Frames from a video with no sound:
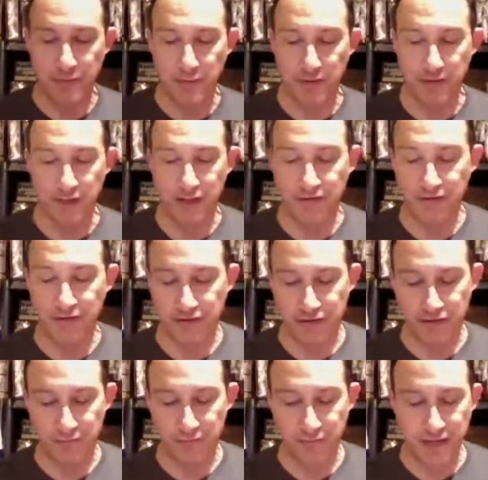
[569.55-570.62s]
But I love
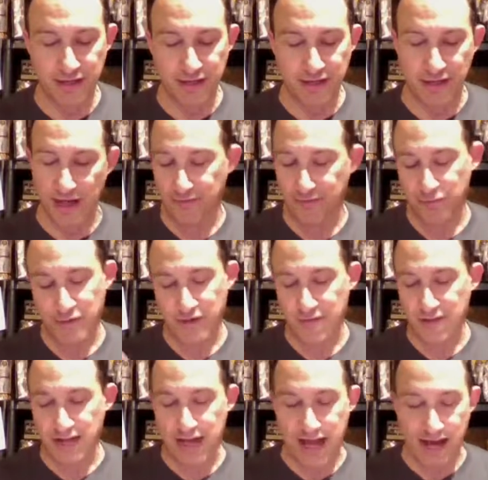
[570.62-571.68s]
this. And whatever
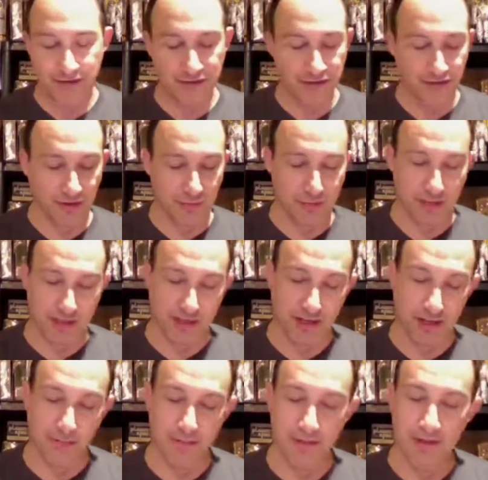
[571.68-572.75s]
they had of these, I picked
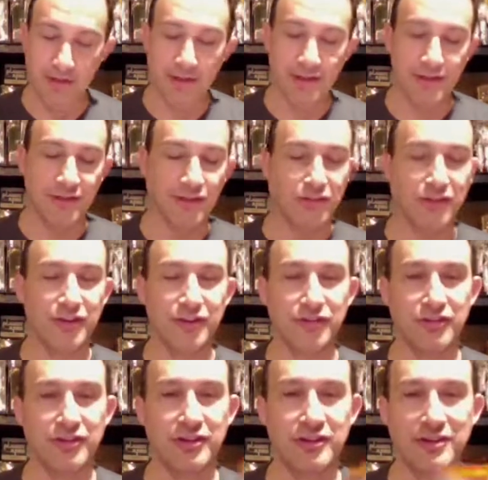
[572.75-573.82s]
up. This
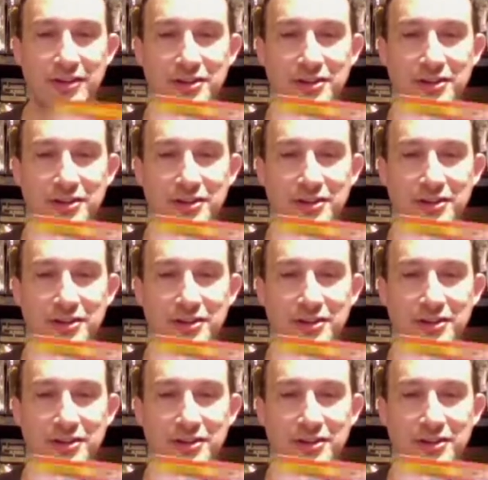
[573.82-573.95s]
is